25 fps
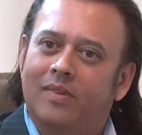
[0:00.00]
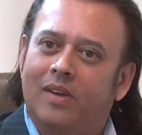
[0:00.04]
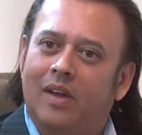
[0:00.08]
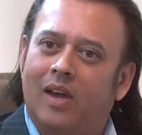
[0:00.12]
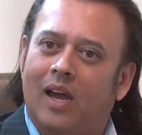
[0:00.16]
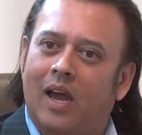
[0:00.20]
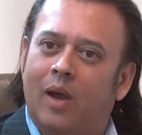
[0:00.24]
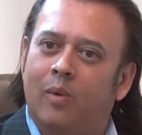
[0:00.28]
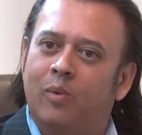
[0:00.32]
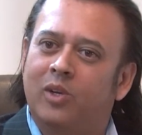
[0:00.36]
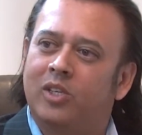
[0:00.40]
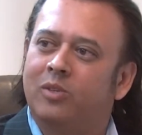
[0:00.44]

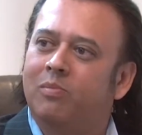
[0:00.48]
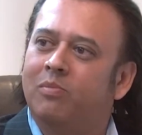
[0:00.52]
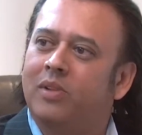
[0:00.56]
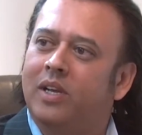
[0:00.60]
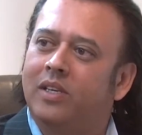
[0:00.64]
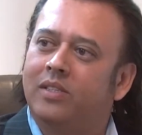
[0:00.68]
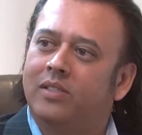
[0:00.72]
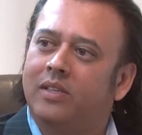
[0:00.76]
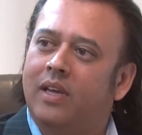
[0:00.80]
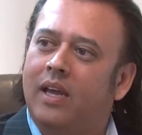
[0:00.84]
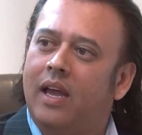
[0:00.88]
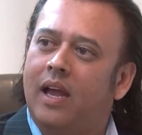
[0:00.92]
I was
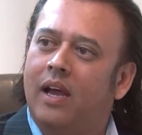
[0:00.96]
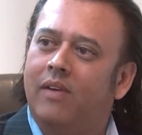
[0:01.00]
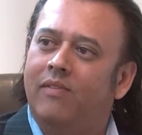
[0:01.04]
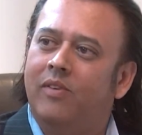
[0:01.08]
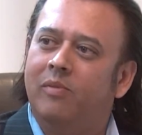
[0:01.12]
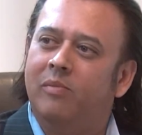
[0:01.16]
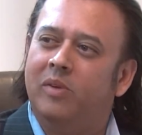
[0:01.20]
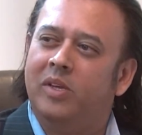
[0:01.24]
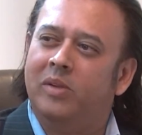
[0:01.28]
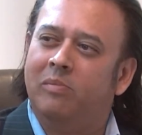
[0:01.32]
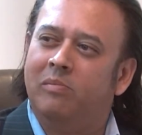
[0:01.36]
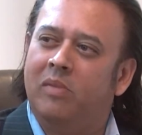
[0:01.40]
blessed to have
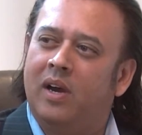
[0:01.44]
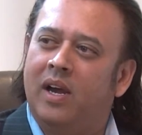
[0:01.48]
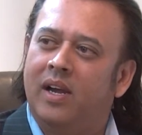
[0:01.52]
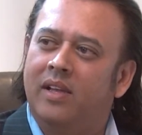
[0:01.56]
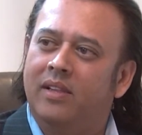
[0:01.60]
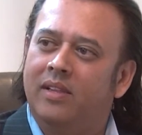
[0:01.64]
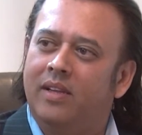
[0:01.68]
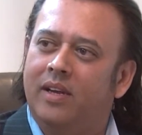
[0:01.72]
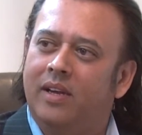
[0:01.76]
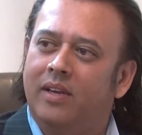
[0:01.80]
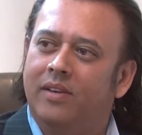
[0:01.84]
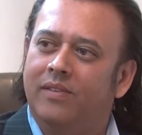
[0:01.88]
him in my
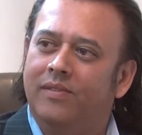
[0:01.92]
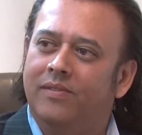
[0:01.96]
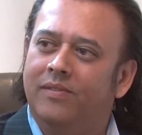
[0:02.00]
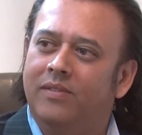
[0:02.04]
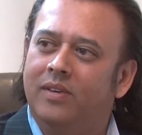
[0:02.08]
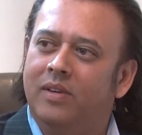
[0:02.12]
life.